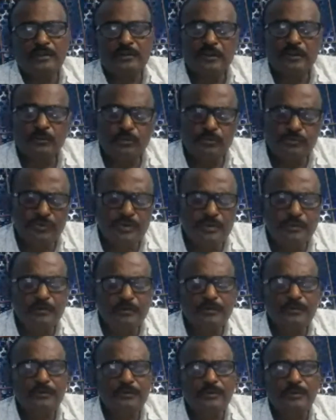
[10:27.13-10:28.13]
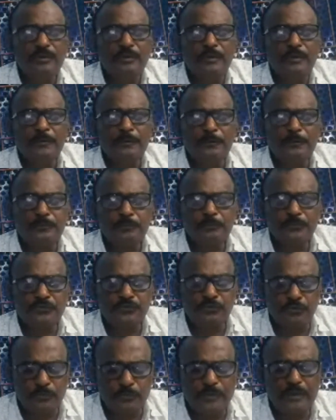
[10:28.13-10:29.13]
The question
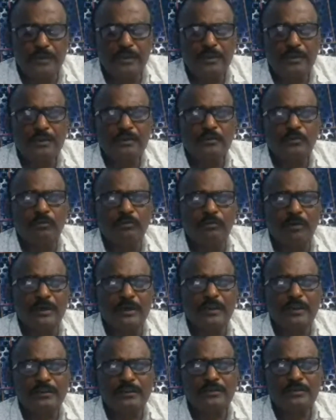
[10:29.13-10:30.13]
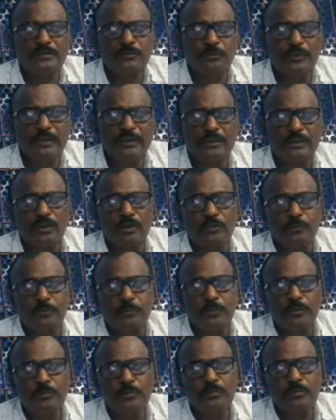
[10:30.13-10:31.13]
should be, what is when
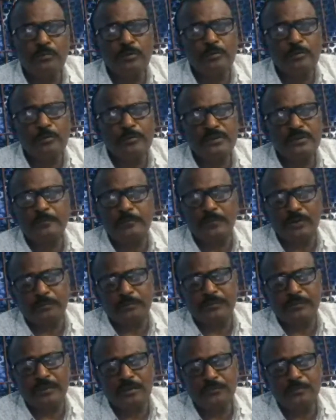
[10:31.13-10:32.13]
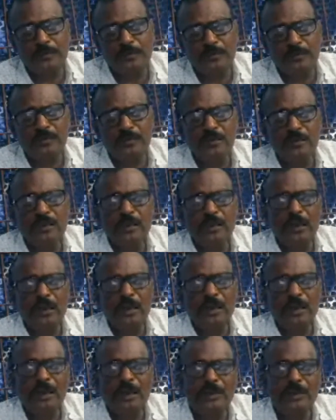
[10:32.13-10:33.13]
culpable homicide becomes murder
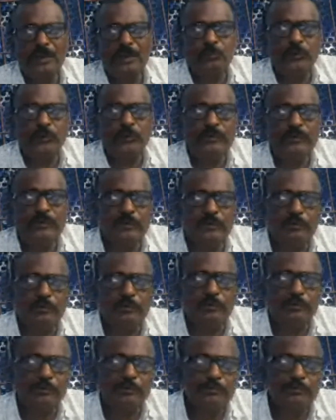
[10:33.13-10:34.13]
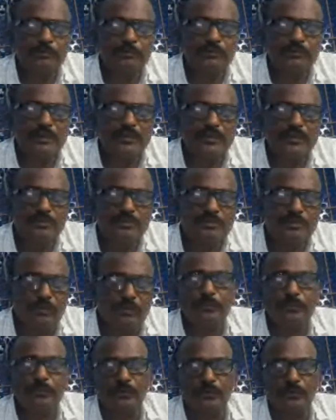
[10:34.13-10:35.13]
and when culpable homicide is
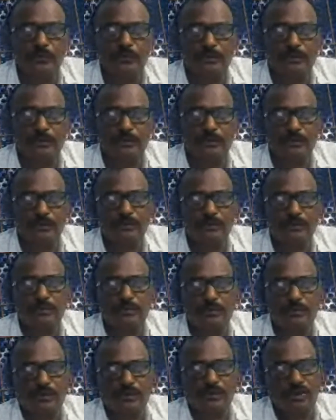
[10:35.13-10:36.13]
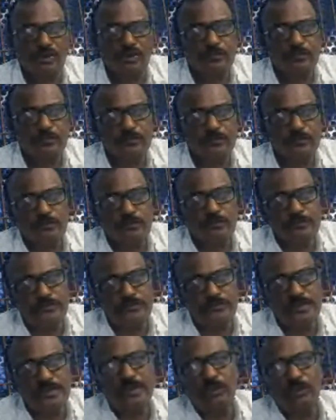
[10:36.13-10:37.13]
not murder. Culpable homicide not amount
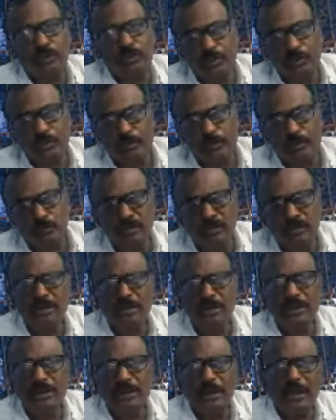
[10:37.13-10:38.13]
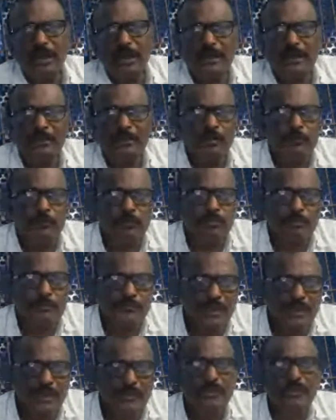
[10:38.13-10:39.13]
to murder and culpable homicide
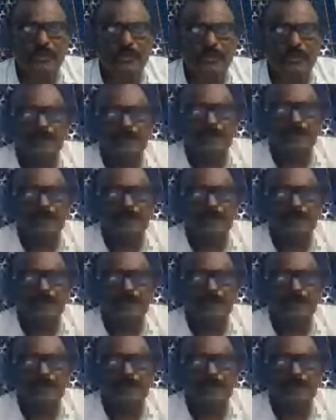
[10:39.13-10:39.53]
which